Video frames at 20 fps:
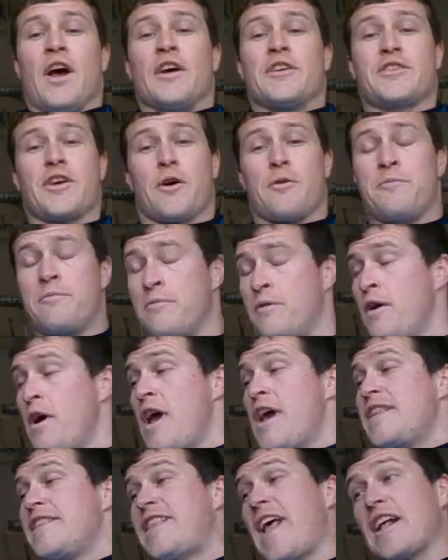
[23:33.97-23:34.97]
So
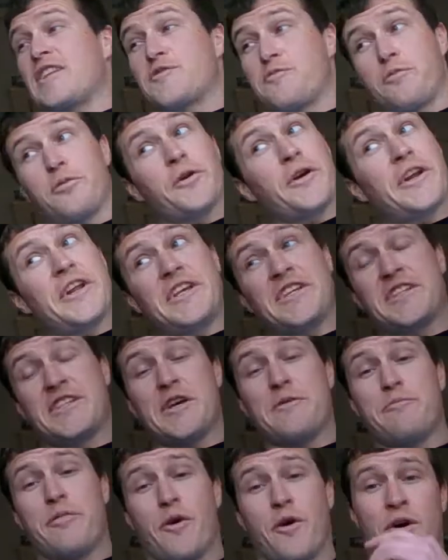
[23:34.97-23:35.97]
that's pretty
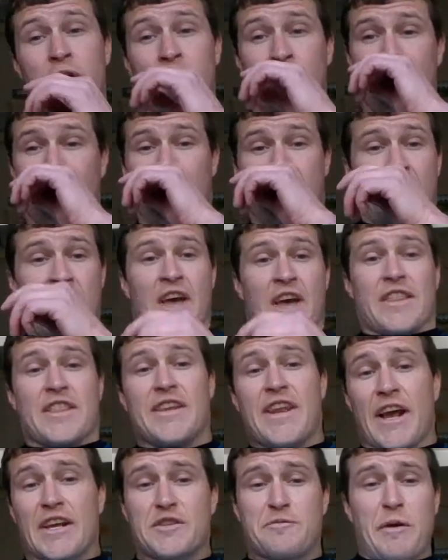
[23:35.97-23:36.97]
simple. The
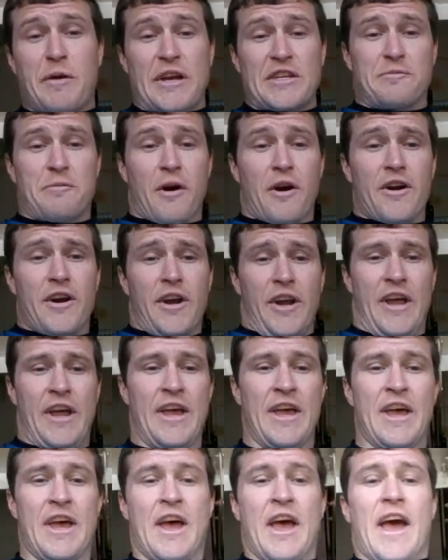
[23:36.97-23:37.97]
next best part
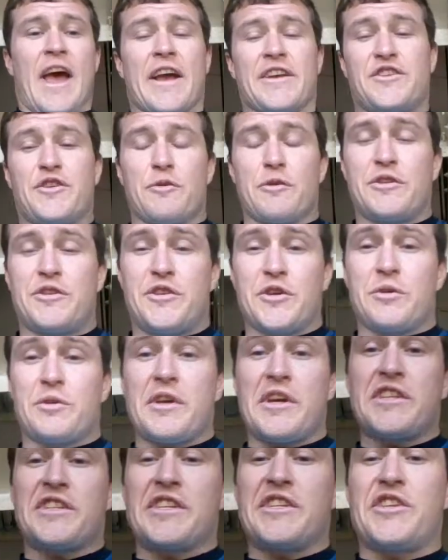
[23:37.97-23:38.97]
is you would do
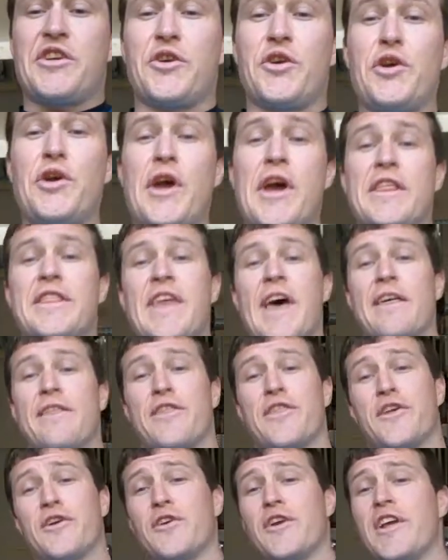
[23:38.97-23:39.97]
this until you hit
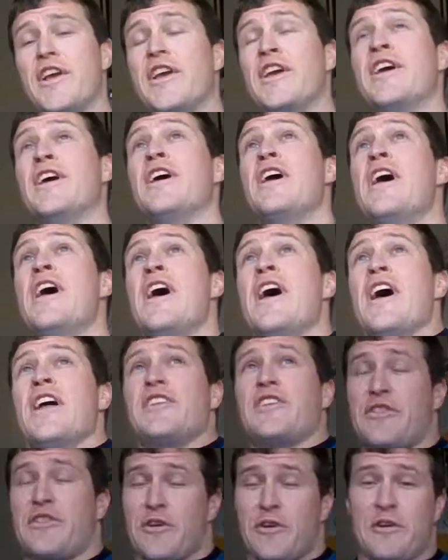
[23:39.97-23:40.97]
that 30
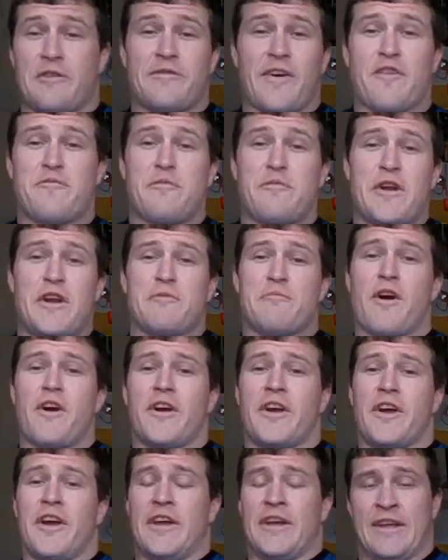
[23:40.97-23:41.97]
to 35 minute
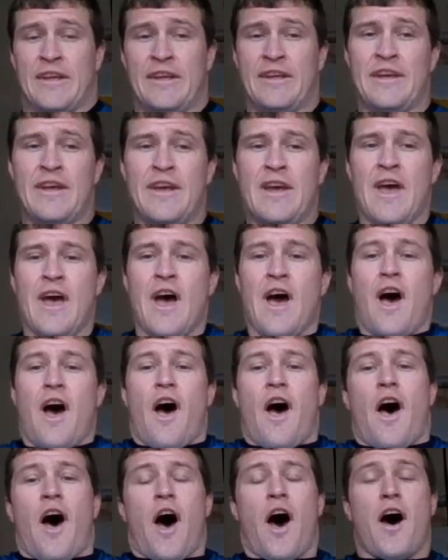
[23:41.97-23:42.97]
mark.
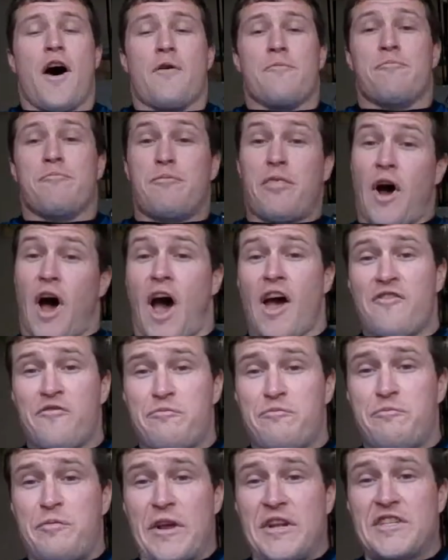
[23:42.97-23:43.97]
But
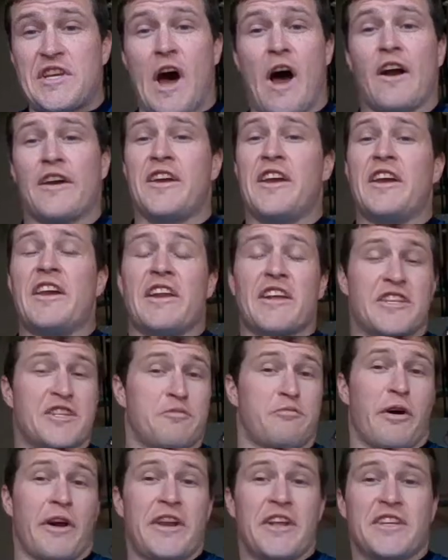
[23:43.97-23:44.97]
I've been talking and
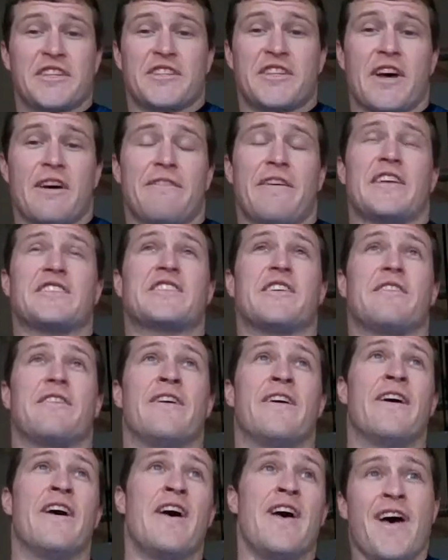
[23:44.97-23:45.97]
explaining stuff as
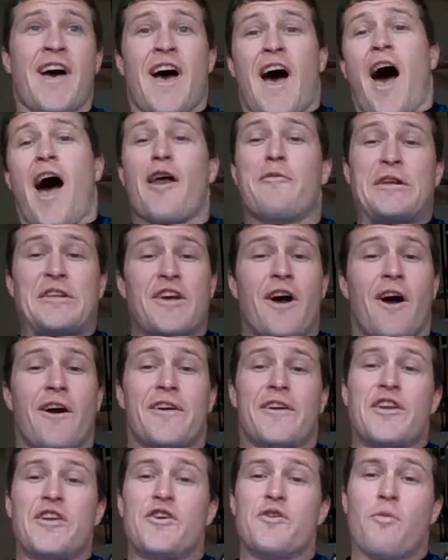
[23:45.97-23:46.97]
if I'd be
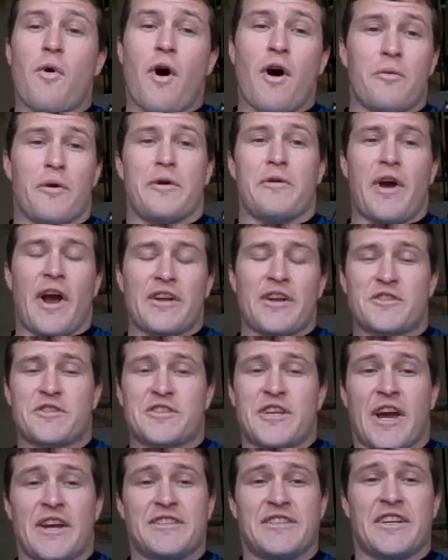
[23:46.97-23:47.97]
talking to you while we were
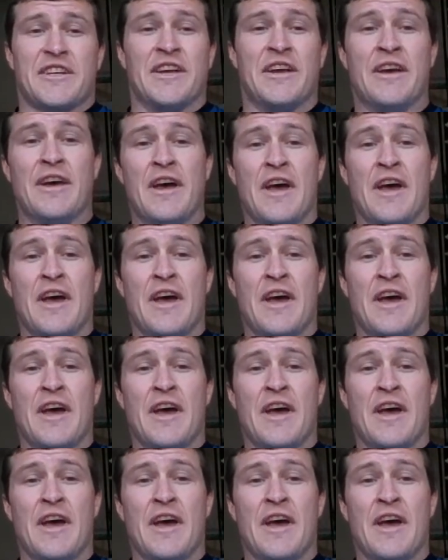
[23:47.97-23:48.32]
exercising,